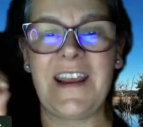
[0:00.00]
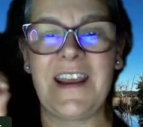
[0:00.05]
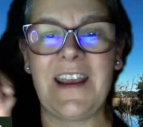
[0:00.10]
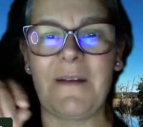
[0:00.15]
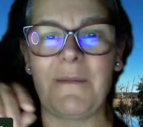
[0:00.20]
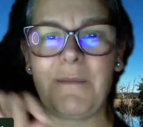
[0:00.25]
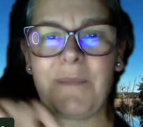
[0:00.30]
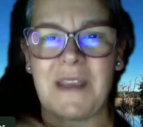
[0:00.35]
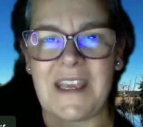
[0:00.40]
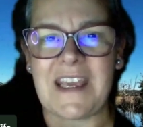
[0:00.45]

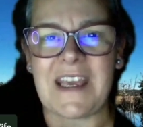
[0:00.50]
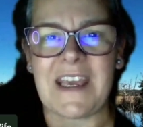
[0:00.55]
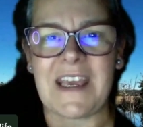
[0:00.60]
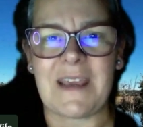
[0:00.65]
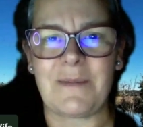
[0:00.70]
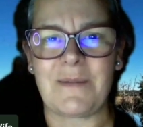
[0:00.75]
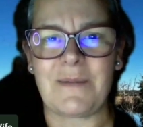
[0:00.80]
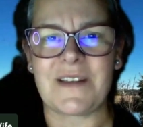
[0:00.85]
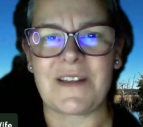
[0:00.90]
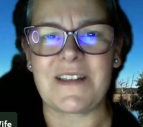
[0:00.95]

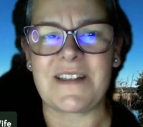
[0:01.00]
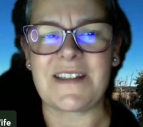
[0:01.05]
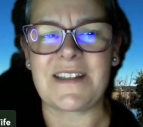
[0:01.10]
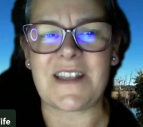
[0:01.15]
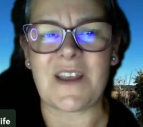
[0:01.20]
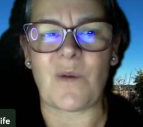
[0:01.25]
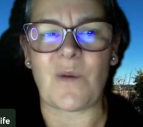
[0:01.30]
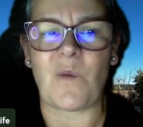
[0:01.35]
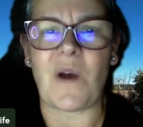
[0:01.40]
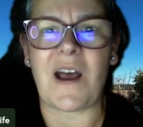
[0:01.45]
beekeepers
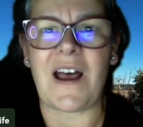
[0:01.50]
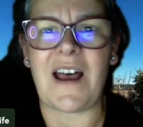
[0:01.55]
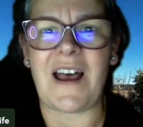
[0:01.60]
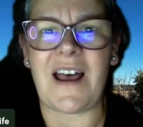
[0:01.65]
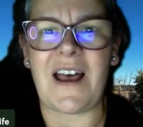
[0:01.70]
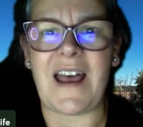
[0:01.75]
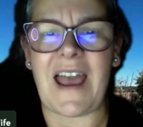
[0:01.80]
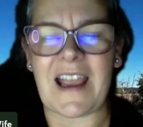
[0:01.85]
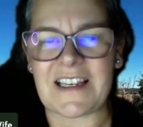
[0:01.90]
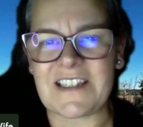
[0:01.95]
that were
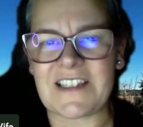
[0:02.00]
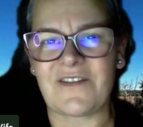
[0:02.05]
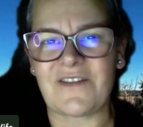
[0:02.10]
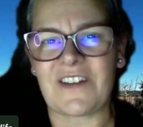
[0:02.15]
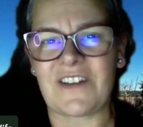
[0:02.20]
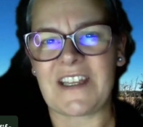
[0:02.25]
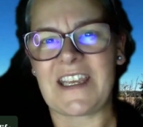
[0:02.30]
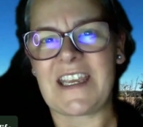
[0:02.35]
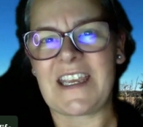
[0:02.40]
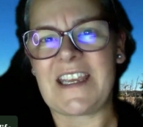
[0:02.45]

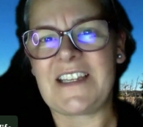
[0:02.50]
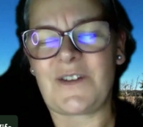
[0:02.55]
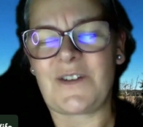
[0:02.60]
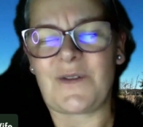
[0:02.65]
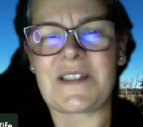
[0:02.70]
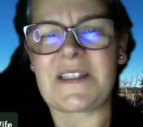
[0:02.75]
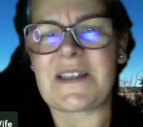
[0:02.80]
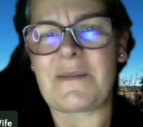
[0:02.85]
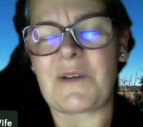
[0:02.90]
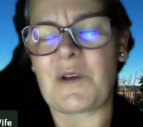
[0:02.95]
actively
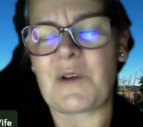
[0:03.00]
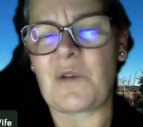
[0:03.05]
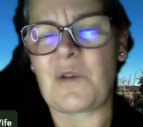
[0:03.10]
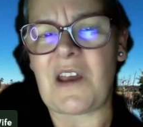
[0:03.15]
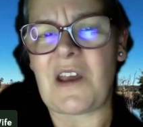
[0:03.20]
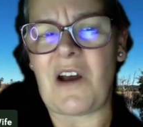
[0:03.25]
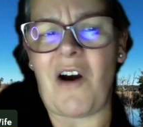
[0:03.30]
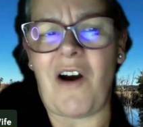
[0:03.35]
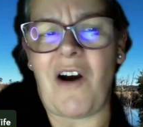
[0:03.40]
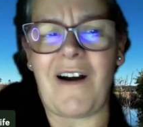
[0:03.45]
doing something with
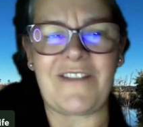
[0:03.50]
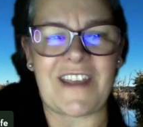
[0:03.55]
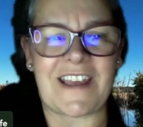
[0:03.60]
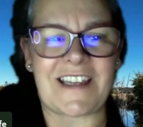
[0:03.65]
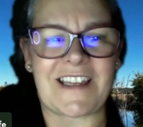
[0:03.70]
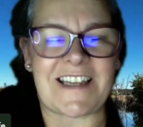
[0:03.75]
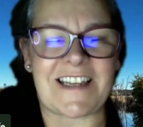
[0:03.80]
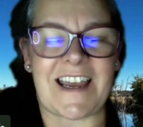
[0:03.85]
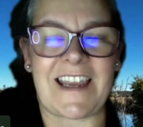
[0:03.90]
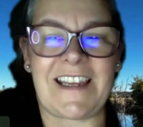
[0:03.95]
their hive
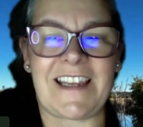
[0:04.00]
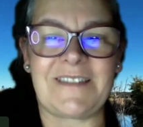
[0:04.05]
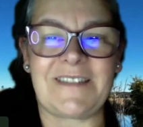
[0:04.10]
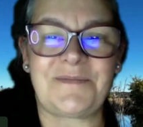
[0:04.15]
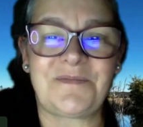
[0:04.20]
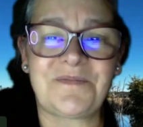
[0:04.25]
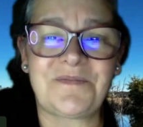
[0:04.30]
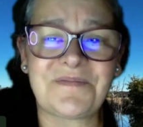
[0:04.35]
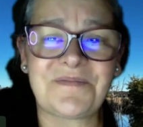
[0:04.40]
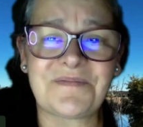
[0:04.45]
that day.
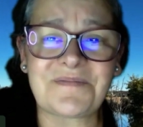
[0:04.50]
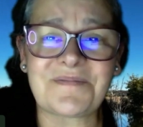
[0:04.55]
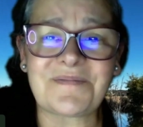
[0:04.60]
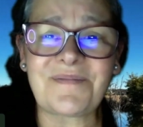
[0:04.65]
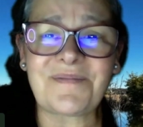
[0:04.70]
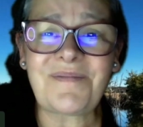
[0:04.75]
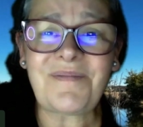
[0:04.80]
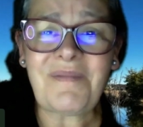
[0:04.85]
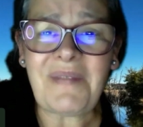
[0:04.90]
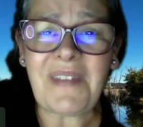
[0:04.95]

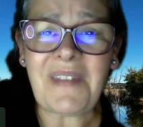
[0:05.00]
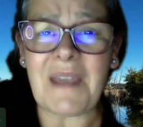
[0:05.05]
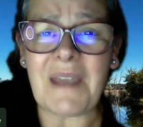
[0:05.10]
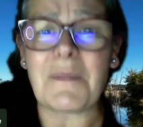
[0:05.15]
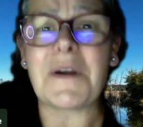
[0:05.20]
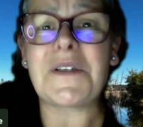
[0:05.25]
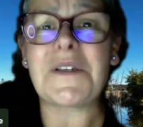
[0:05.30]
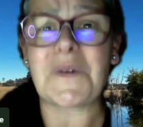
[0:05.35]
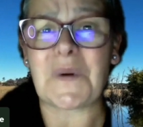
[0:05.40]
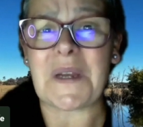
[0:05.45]
And
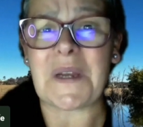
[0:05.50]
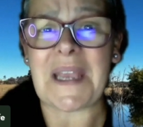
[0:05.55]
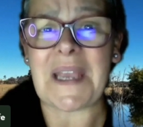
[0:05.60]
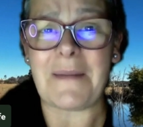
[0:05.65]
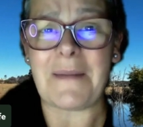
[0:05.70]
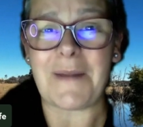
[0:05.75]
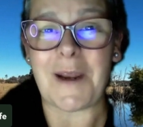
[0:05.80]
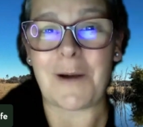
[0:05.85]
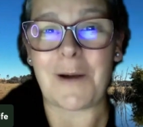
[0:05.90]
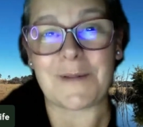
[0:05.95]
my daughter
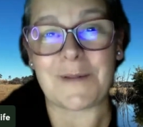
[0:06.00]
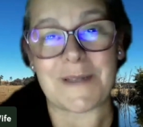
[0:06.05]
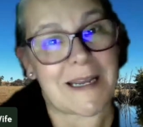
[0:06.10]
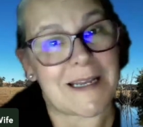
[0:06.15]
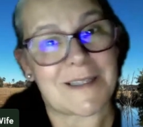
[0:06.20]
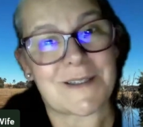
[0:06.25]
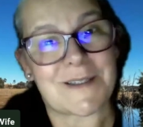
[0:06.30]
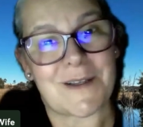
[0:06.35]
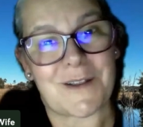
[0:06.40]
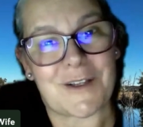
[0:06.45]
came and helped
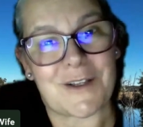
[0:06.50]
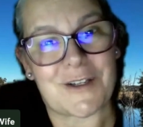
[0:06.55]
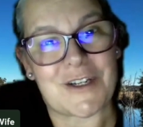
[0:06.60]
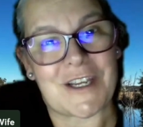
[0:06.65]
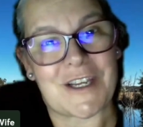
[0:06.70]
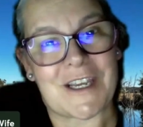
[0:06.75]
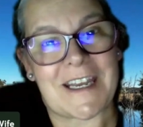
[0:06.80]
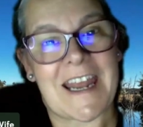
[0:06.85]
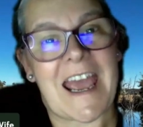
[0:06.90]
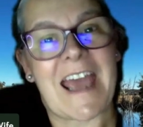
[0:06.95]
out so that she
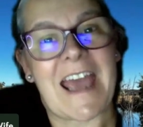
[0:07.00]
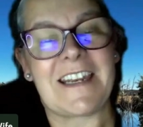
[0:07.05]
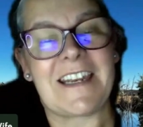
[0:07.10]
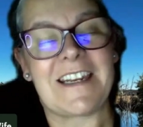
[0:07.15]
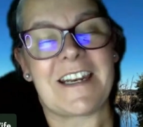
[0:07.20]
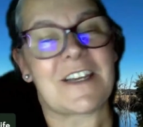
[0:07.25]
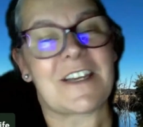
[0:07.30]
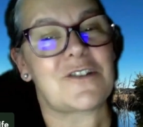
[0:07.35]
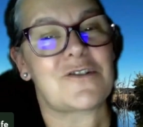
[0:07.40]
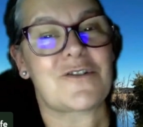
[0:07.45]
could add
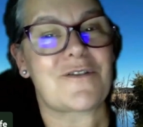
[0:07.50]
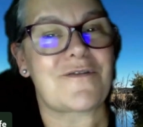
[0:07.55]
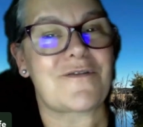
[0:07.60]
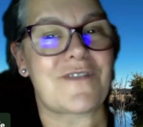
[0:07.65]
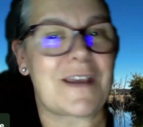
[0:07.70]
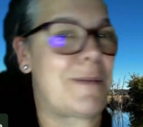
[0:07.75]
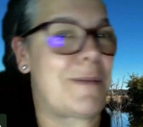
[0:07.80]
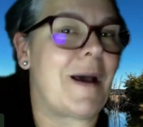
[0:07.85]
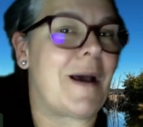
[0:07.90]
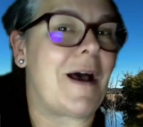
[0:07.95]
an extra
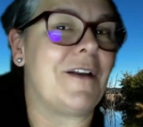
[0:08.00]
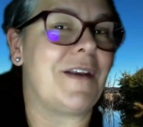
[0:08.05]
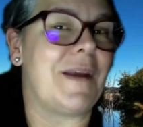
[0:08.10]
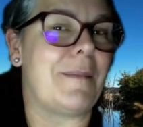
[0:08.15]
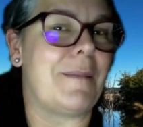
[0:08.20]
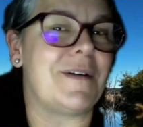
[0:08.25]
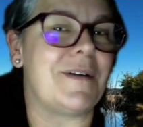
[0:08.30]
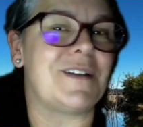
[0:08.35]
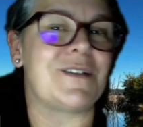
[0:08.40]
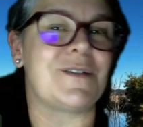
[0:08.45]
female
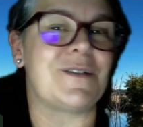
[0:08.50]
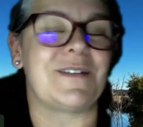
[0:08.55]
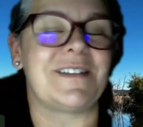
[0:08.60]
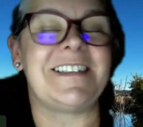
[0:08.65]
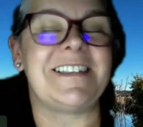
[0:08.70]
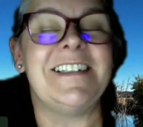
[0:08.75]
number to it.